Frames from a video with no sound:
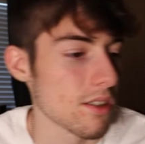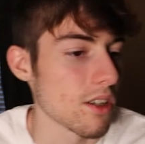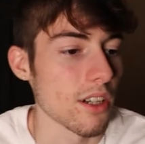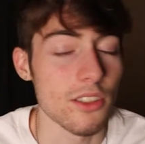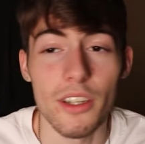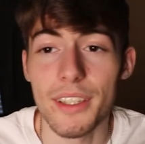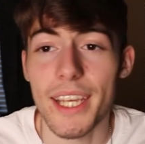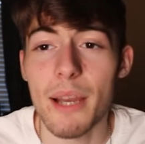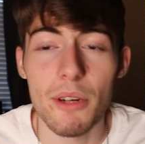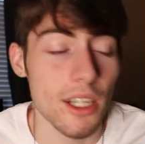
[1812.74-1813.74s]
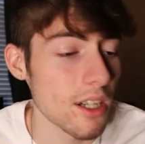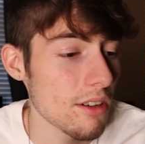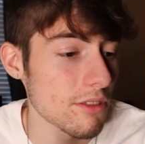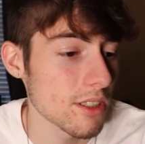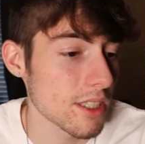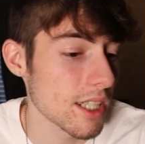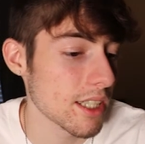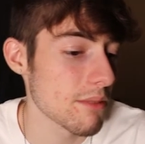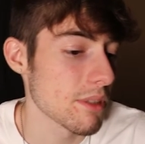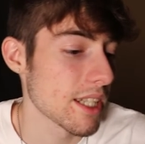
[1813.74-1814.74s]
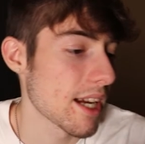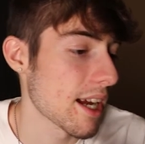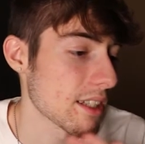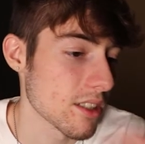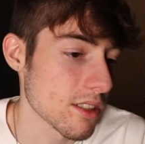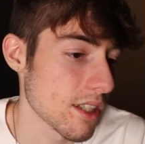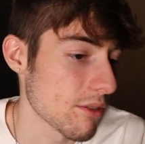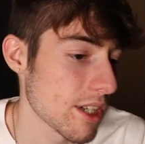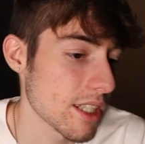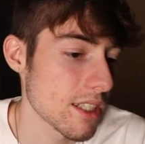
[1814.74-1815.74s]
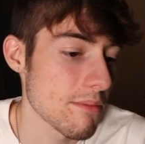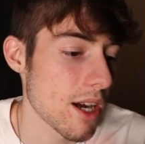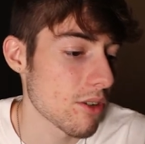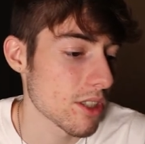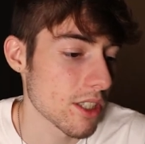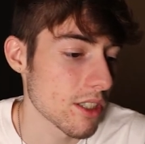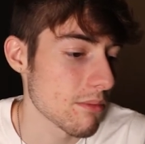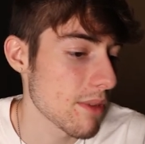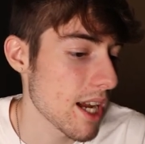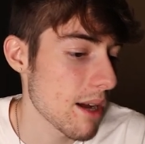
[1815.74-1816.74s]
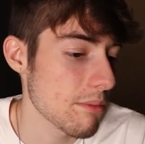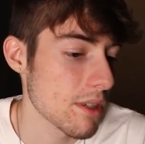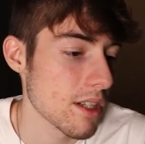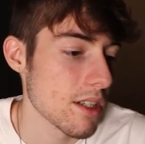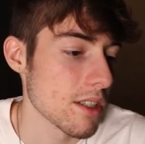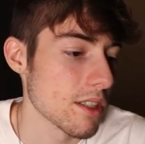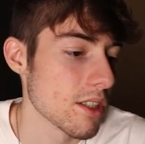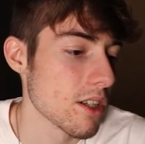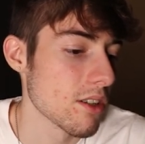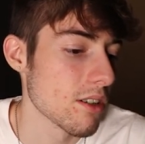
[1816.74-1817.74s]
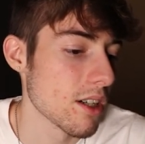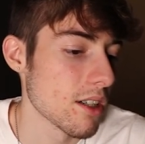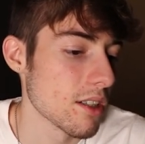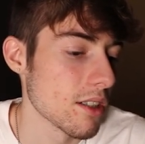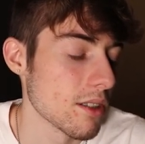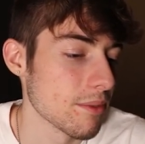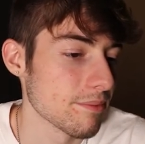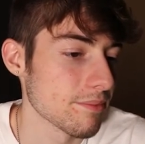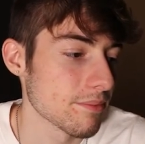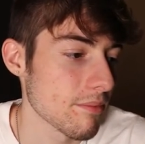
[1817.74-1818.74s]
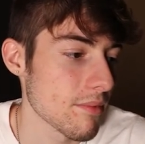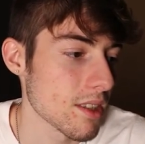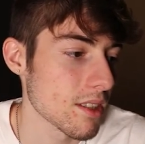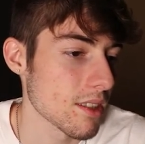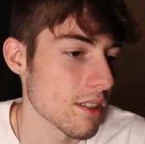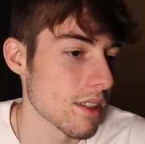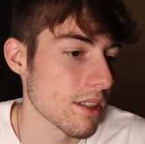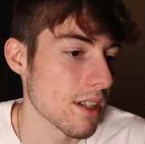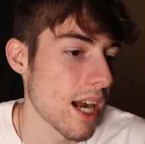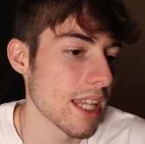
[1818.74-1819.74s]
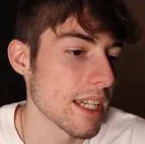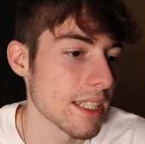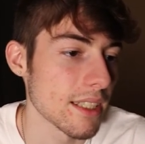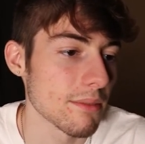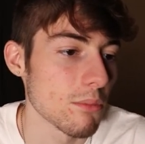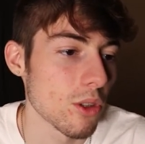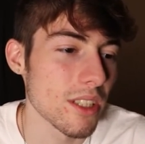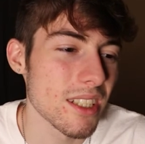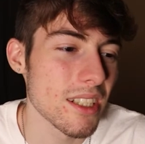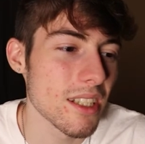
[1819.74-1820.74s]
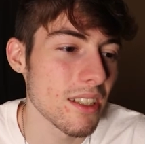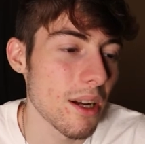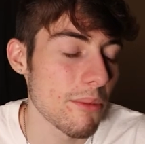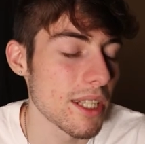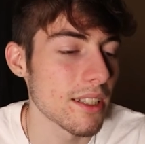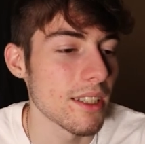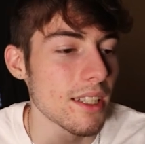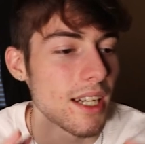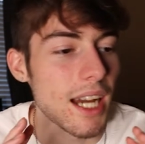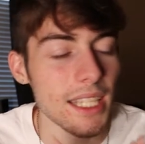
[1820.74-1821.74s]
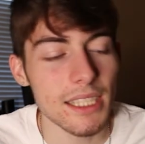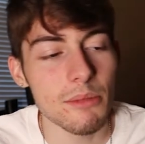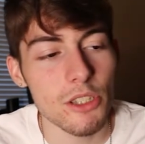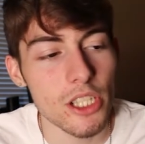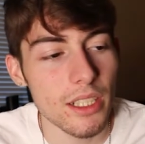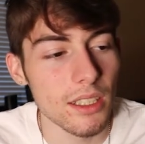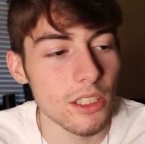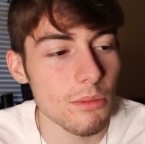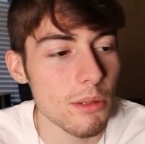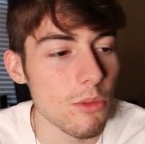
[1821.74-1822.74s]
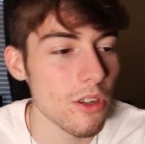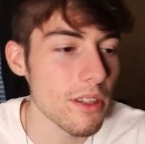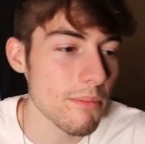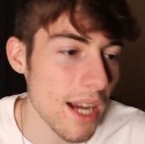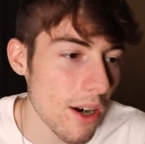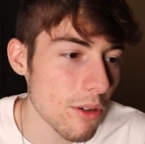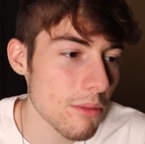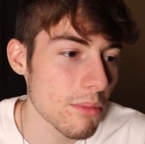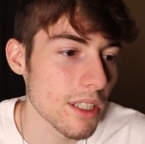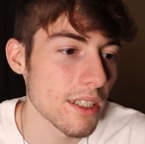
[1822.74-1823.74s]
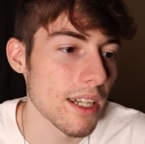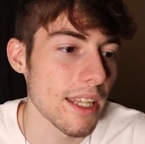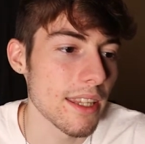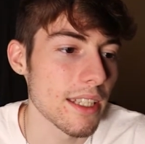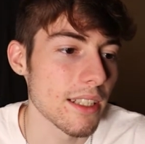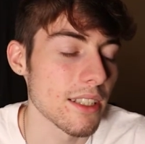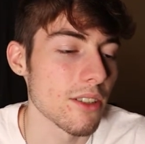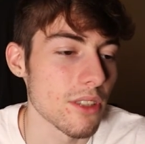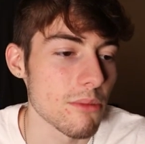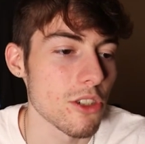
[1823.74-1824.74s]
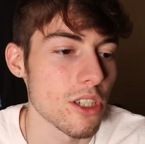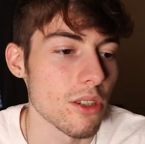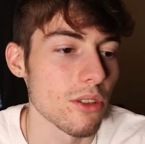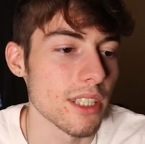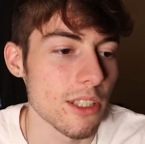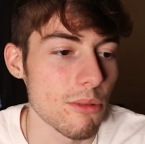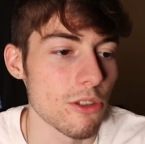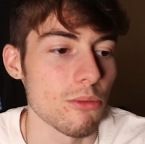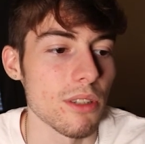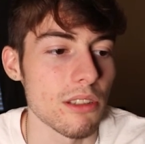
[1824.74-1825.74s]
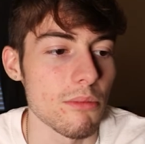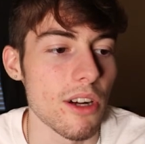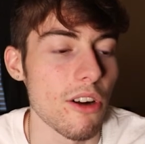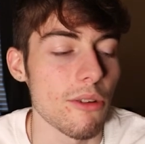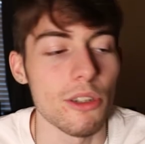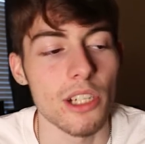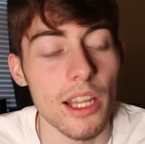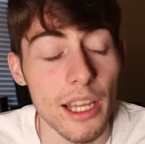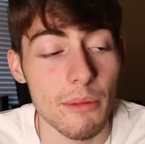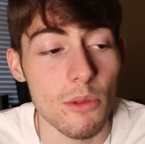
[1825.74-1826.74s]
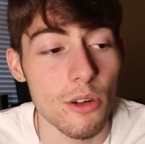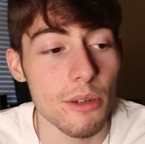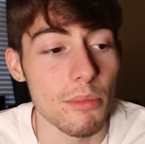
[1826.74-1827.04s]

Alright, sorry, the camera cut off for a second, but yeah, I ranked it. Mauer's a good map. You know, I like it more than I like D Machine a little bit more than Mauer, but I think, you know, D Machine holds that special place in my heart, which I like more.